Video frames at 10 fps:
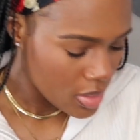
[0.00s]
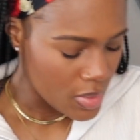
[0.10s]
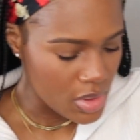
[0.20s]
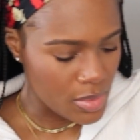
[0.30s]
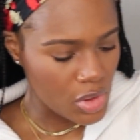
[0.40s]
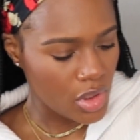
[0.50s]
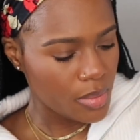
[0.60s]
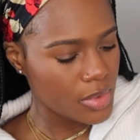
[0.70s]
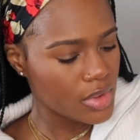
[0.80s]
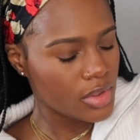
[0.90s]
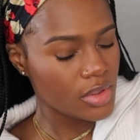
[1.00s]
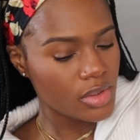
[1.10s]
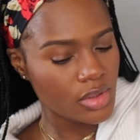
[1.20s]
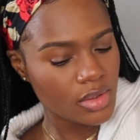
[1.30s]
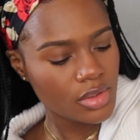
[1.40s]
Where's my sharpener?
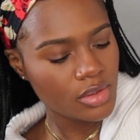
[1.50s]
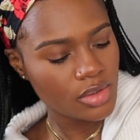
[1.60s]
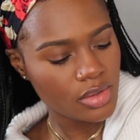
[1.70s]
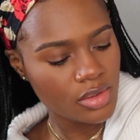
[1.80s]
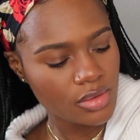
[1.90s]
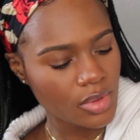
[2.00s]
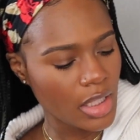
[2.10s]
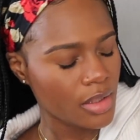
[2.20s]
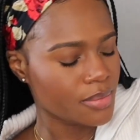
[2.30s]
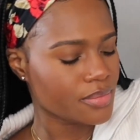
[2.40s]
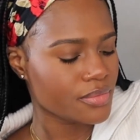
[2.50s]
Okay.